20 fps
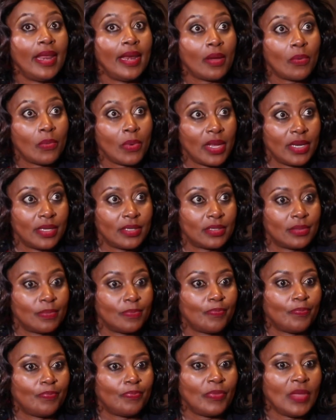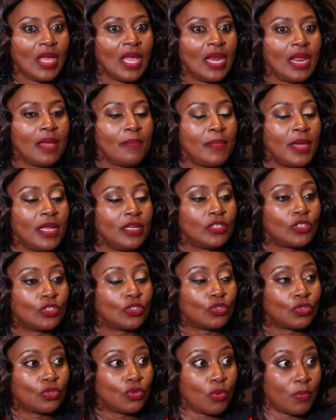And I went. And I met
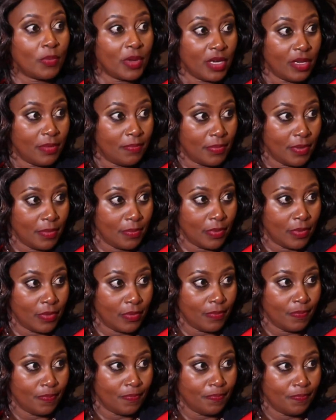so many people.